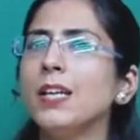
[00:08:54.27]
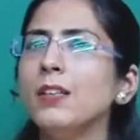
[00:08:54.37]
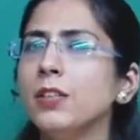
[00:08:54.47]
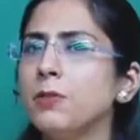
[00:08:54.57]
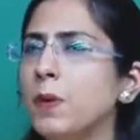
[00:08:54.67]

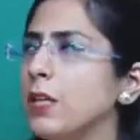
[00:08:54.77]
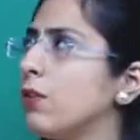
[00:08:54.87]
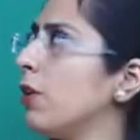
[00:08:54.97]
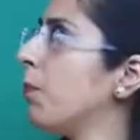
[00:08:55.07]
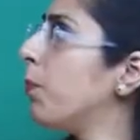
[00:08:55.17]
in this
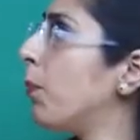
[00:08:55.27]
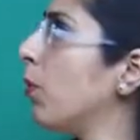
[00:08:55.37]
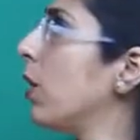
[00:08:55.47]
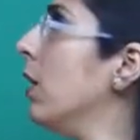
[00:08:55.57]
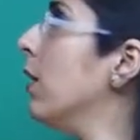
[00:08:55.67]
particular
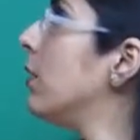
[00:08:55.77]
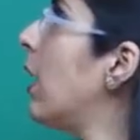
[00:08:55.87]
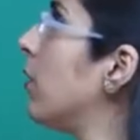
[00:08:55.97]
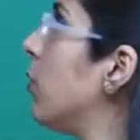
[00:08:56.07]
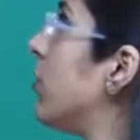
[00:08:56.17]
book,
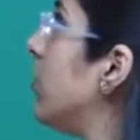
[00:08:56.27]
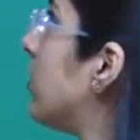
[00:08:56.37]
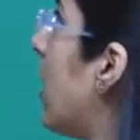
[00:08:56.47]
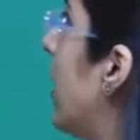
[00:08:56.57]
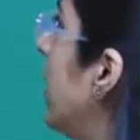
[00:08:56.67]
that was
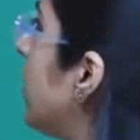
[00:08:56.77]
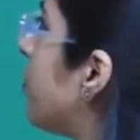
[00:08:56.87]
Silent